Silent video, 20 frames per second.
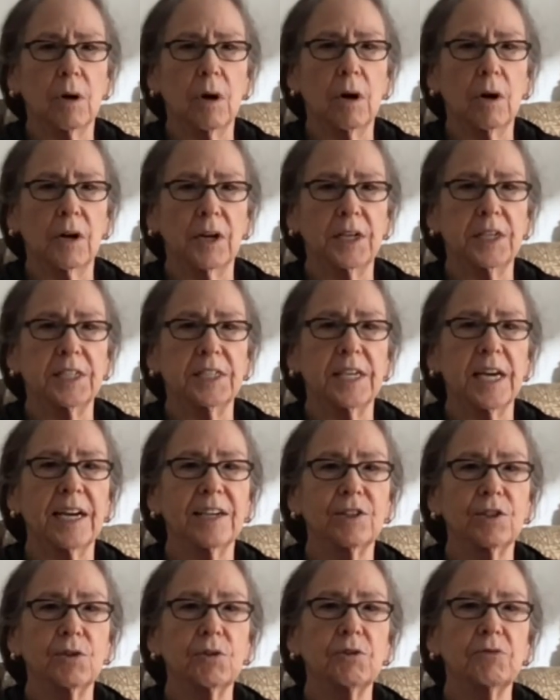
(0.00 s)

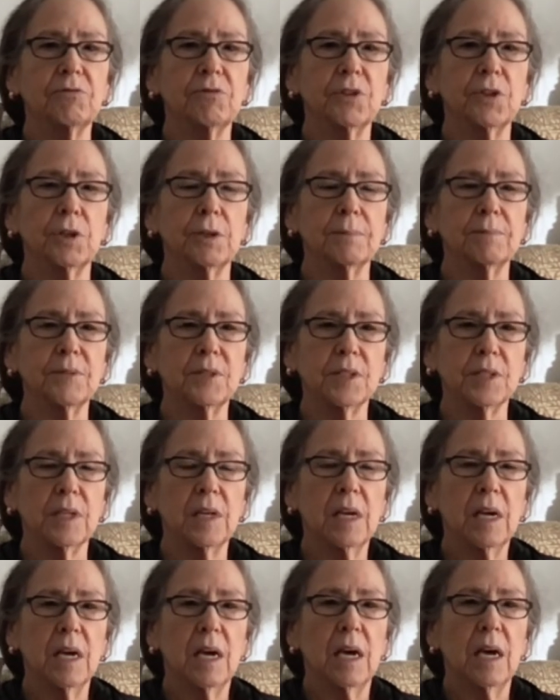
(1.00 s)
architectural firms.
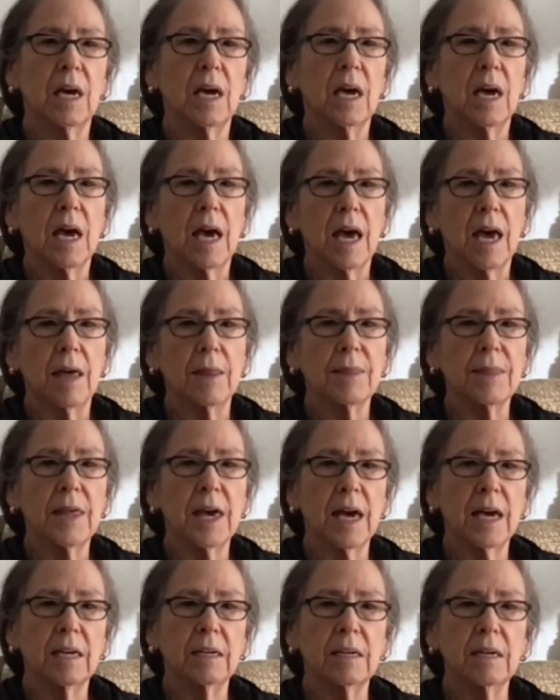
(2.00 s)
And
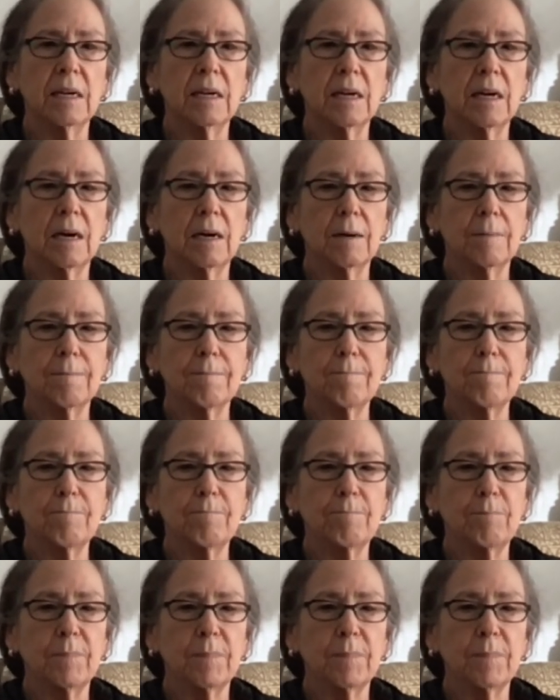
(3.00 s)
then